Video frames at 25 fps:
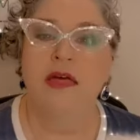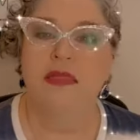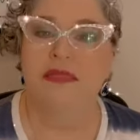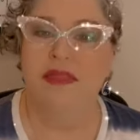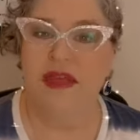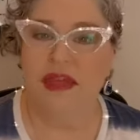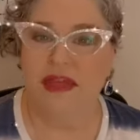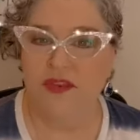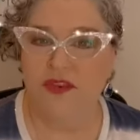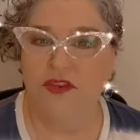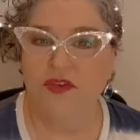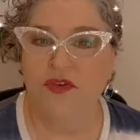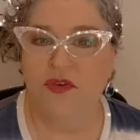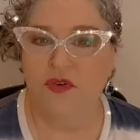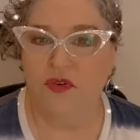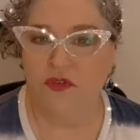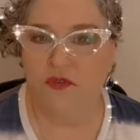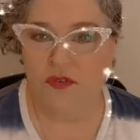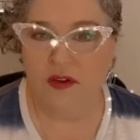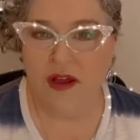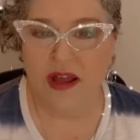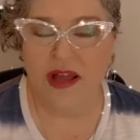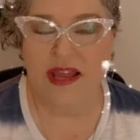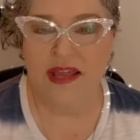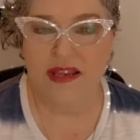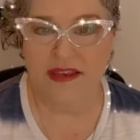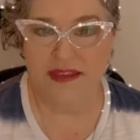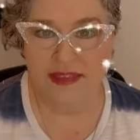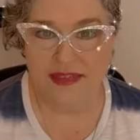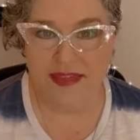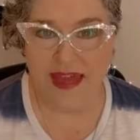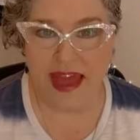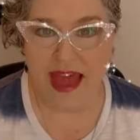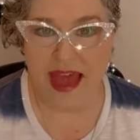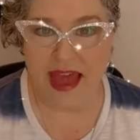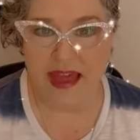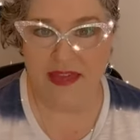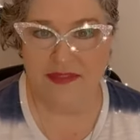Then you'll find
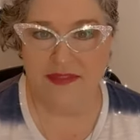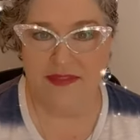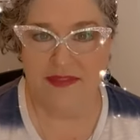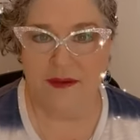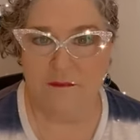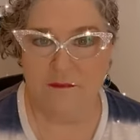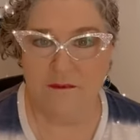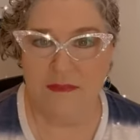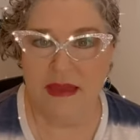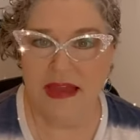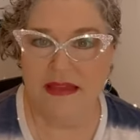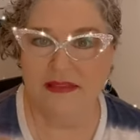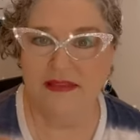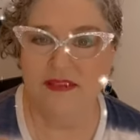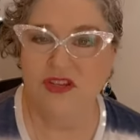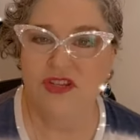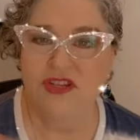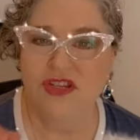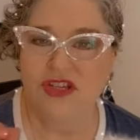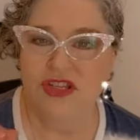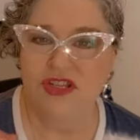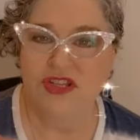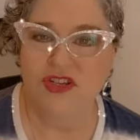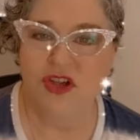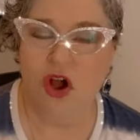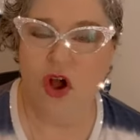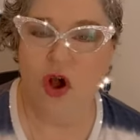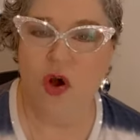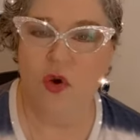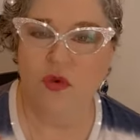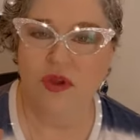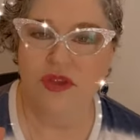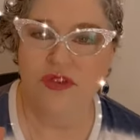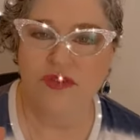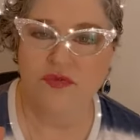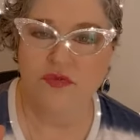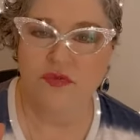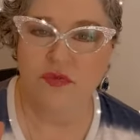that the message is
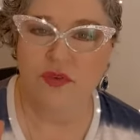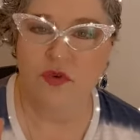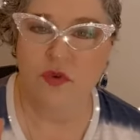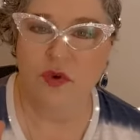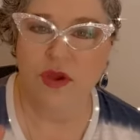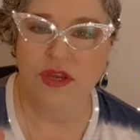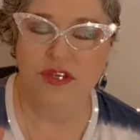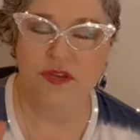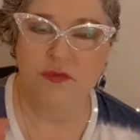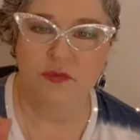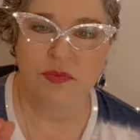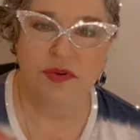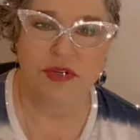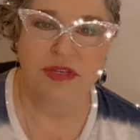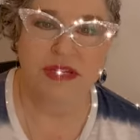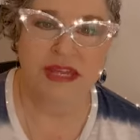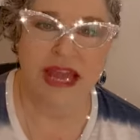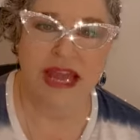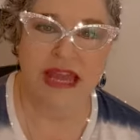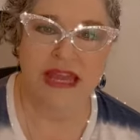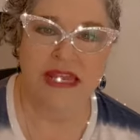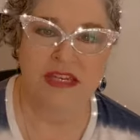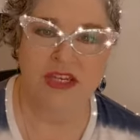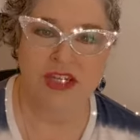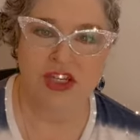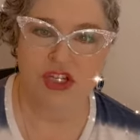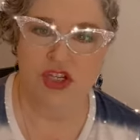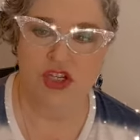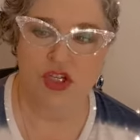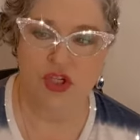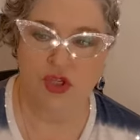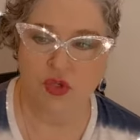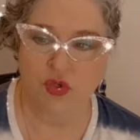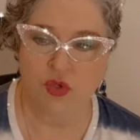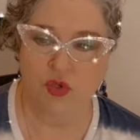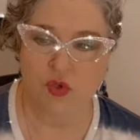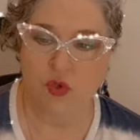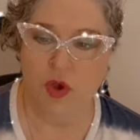always going to pertain
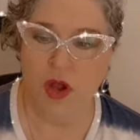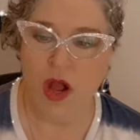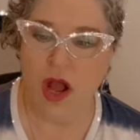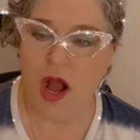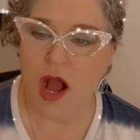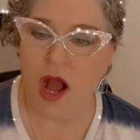to